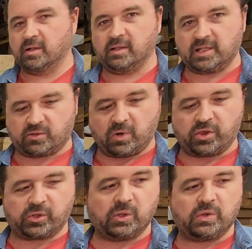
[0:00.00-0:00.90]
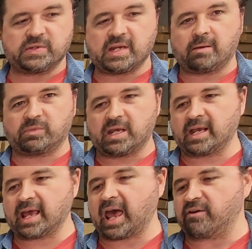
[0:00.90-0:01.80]
Let's run through the same thing,
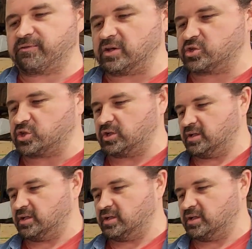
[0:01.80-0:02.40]
½ inch